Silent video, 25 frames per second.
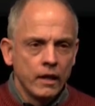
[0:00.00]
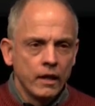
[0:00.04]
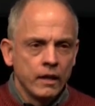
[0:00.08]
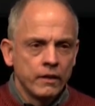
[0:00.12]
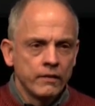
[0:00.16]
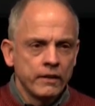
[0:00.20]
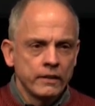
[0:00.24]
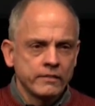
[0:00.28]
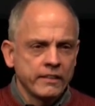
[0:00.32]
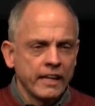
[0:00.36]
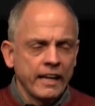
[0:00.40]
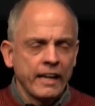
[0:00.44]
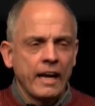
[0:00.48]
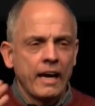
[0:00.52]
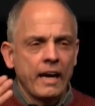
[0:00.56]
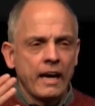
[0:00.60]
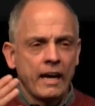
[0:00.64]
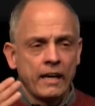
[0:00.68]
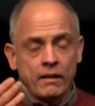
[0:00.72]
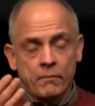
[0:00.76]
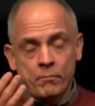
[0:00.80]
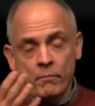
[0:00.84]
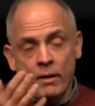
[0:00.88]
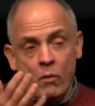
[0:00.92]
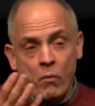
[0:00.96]
And they said,
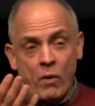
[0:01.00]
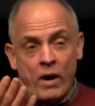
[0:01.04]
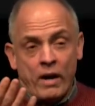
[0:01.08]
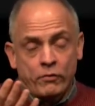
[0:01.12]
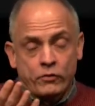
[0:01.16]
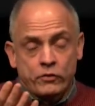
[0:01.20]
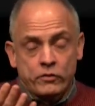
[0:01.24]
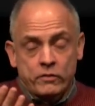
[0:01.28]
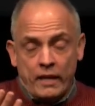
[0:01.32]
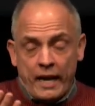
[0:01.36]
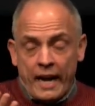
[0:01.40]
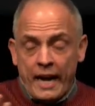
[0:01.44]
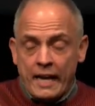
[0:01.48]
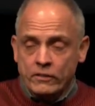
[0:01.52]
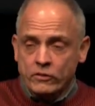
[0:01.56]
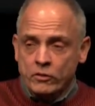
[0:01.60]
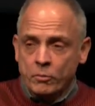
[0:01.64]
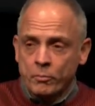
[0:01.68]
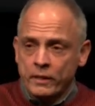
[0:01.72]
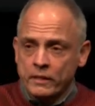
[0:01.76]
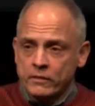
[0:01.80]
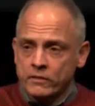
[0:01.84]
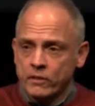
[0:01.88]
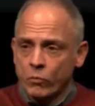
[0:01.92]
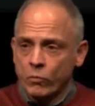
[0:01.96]
my wife asked them,
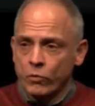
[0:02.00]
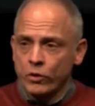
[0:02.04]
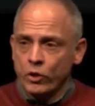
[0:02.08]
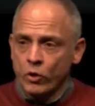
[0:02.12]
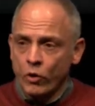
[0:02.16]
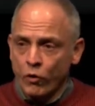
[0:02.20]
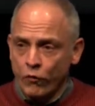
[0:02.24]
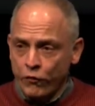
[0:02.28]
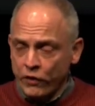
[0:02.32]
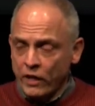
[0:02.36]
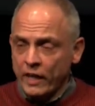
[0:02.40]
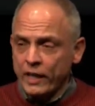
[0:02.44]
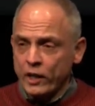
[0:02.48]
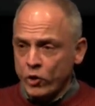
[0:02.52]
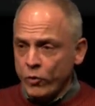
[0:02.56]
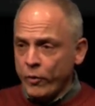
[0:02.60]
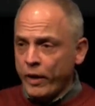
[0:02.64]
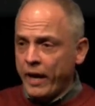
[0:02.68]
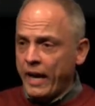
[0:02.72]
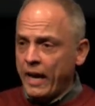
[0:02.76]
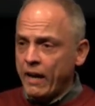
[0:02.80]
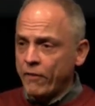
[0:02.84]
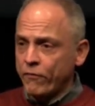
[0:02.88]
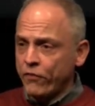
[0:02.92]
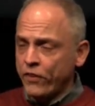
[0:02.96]
they said, well, you don't feel like you
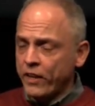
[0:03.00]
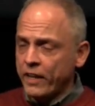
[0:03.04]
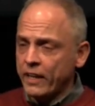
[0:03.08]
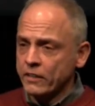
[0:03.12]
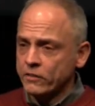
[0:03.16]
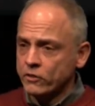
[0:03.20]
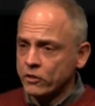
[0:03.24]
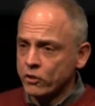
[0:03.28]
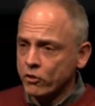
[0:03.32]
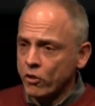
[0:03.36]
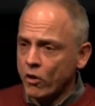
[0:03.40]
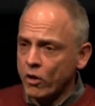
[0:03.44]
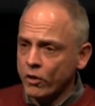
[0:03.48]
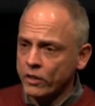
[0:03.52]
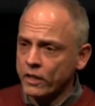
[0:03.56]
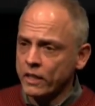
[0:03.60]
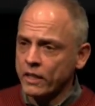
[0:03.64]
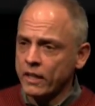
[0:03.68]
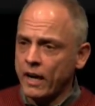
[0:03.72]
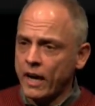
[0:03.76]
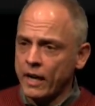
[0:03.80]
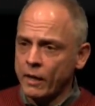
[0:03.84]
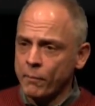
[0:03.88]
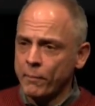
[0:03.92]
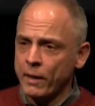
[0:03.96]
have things to talk to
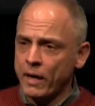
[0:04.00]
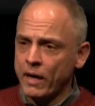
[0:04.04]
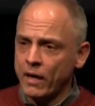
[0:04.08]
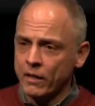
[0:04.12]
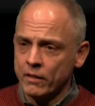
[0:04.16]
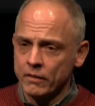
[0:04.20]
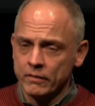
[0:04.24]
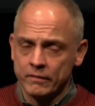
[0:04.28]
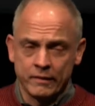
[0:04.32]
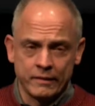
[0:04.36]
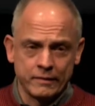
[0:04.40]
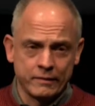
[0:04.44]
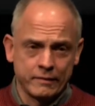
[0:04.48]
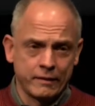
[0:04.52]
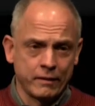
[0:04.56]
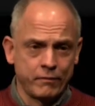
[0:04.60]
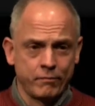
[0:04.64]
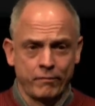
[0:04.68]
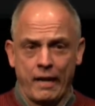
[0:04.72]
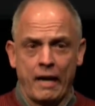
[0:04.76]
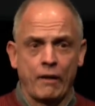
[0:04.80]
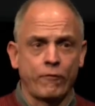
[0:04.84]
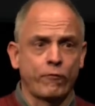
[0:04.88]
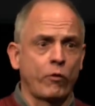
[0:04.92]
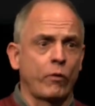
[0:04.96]
God about? And they said,
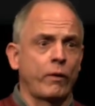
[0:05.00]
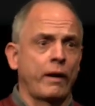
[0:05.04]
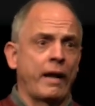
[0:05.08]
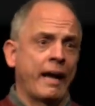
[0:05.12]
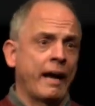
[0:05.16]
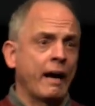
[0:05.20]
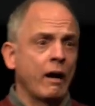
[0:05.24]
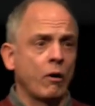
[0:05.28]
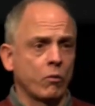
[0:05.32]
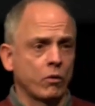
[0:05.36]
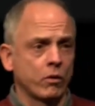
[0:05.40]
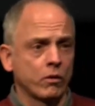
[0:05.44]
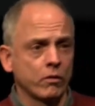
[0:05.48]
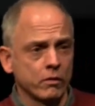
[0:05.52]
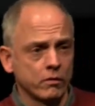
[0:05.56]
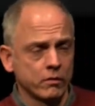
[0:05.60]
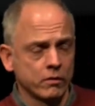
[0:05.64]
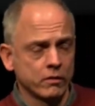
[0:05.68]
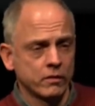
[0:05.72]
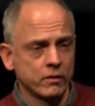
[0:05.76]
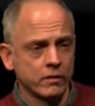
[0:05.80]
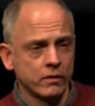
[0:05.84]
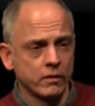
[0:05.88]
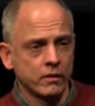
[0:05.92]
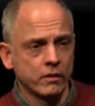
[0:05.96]
not for an hour.
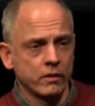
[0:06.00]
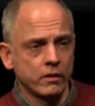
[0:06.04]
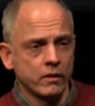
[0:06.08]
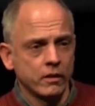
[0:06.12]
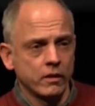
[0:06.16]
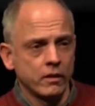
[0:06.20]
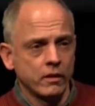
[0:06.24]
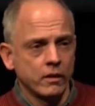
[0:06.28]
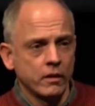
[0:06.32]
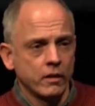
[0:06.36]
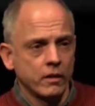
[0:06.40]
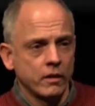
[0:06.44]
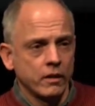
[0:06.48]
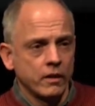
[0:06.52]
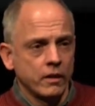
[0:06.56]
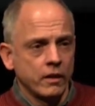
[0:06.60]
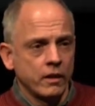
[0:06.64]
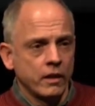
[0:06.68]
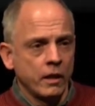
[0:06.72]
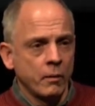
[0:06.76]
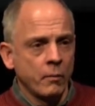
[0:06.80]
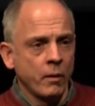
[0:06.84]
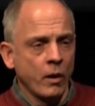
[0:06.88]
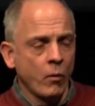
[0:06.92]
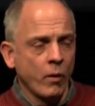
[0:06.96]

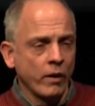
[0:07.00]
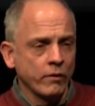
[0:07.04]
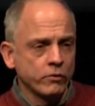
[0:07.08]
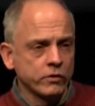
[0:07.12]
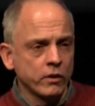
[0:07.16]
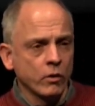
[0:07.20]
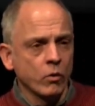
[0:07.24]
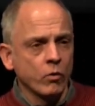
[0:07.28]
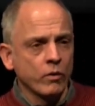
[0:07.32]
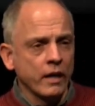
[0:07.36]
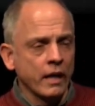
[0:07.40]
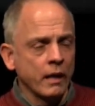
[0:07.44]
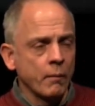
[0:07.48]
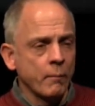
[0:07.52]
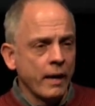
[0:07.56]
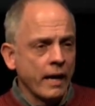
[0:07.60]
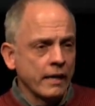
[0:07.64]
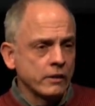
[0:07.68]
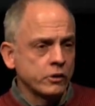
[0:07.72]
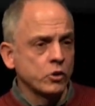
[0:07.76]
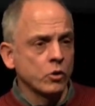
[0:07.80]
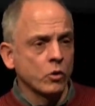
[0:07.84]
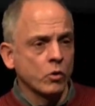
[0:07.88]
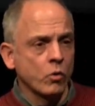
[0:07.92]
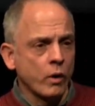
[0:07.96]
And my wife said, okay, let me
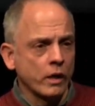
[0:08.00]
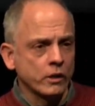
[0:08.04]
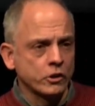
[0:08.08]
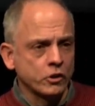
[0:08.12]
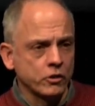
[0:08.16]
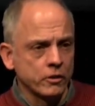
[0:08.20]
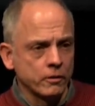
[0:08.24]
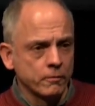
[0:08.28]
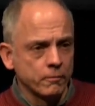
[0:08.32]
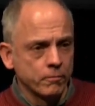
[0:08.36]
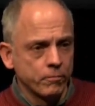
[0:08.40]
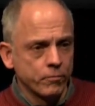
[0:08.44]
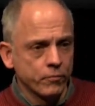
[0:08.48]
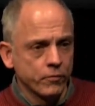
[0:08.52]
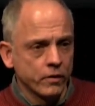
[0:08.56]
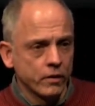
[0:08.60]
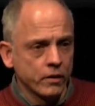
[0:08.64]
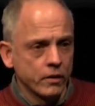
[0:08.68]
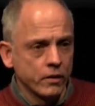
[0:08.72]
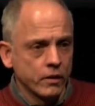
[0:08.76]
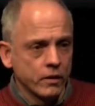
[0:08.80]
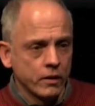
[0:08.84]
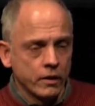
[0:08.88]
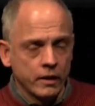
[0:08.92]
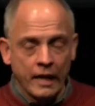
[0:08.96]
ask you a question.
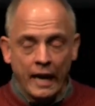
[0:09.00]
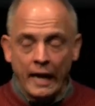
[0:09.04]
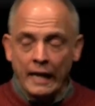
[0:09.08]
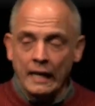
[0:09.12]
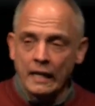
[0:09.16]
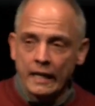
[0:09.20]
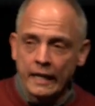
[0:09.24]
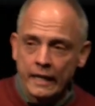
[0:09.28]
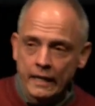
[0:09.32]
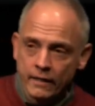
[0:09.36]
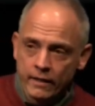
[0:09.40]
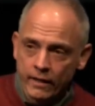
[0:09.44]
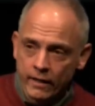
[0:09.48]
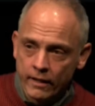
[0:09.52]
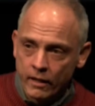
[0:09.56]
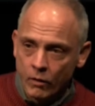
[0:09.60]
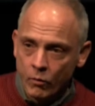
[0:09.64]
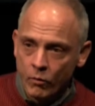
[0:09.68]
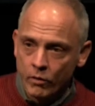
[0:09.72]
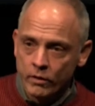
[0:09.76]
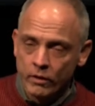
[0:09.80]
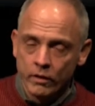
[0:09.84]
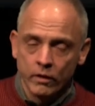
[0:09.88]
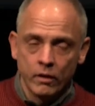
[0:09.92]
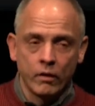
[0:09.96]
And I leaned in. I
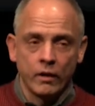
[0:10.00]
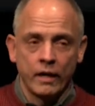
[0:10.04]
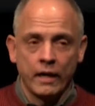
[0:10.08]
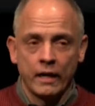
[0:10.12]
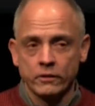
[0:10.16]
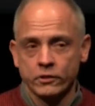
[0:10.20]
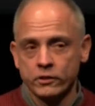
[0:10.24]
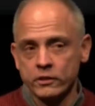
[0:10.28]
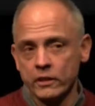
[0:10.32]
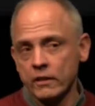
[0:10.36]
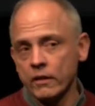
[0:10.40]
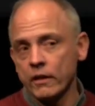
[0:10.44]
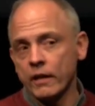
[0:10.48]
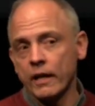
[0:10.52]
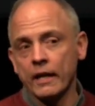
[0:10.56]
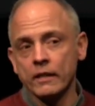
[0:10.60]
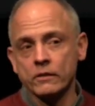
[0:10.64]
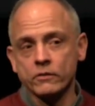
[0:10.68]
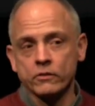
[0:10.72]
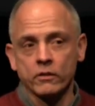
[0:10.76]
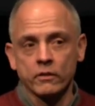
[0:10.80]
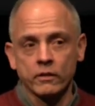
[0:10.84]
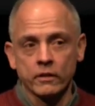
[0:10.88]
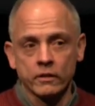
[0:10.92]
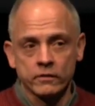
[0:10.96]
want to know, how is she going to
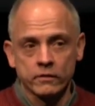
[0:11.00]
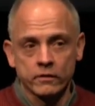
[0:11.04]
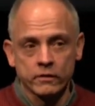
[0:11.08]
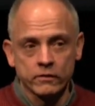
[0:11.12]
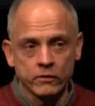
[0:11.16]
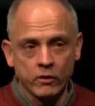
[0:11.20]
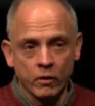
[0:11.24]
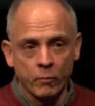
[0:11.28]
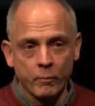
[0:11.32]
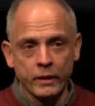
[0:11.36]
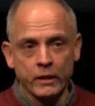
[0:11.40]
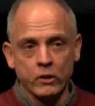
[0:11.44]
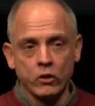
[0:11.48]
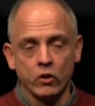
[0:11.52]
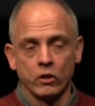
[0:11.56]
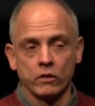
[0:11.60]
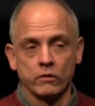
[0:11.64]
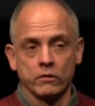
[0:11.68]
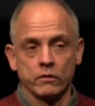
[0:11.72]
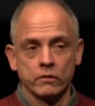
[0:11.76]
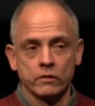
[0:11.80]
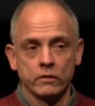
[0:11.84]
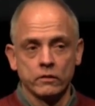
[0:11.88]
answer this? This is going to be good.